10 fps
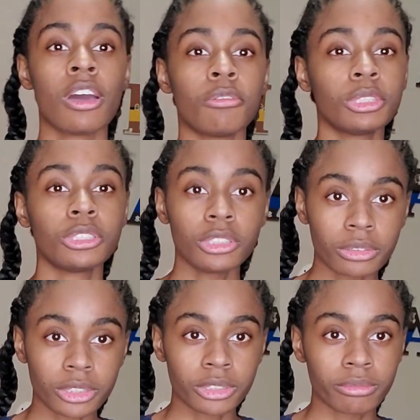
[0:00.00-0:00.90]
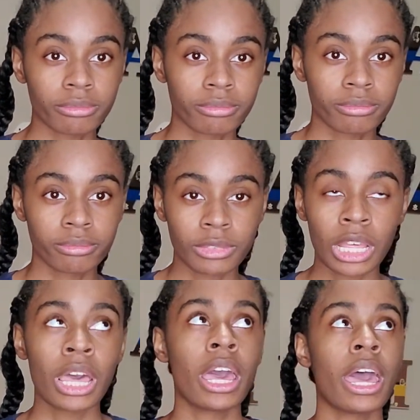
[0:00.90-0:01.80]
What you doing?
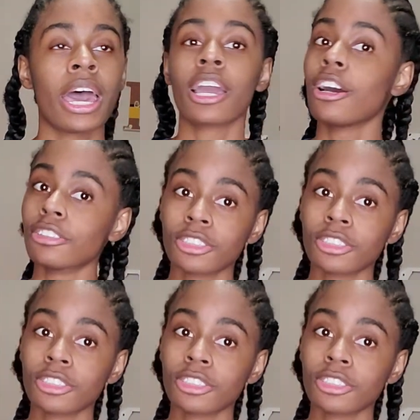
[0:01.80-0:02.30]
Go